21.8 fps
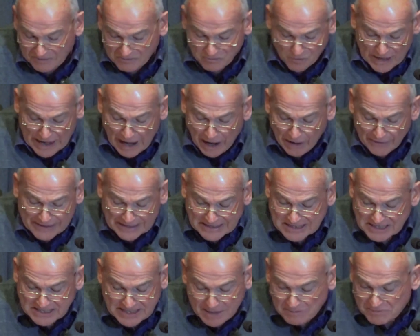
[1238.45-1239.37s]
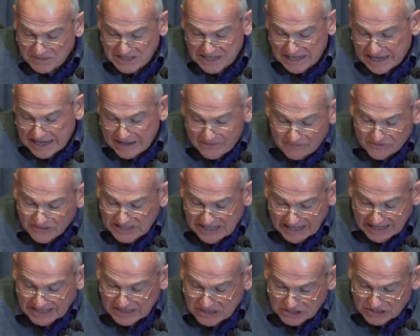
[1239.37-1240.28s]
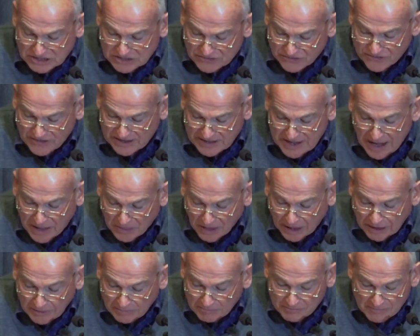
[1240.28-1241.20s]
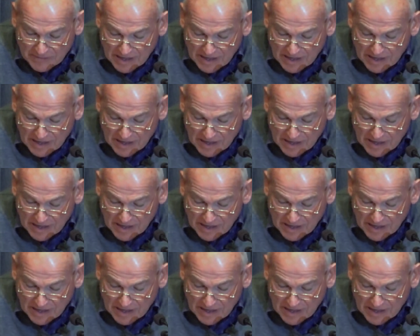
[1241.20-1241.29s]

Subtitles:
we are accepting invitations for another.